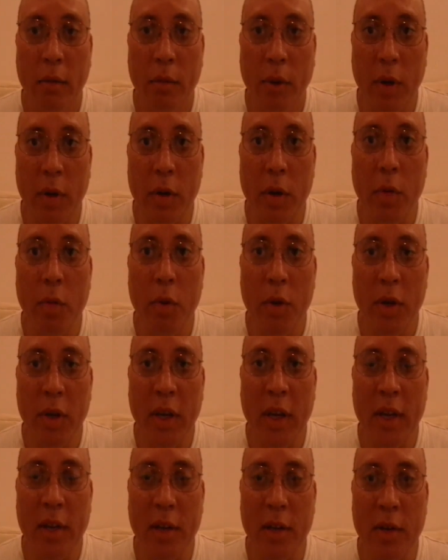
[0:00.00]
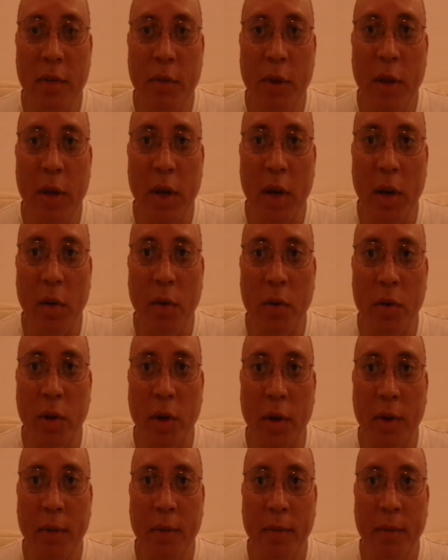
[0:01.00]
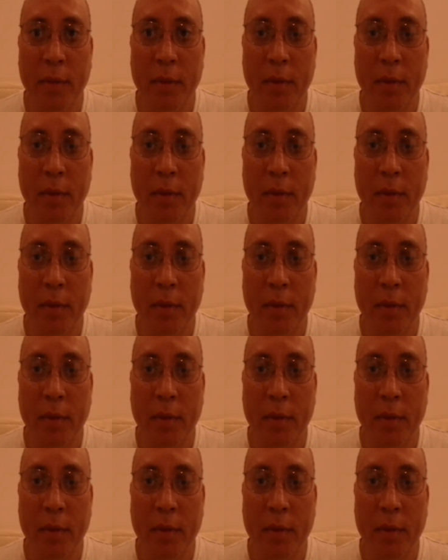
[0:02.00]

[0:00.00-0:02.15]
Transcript: Well, you're going to get this video, sir.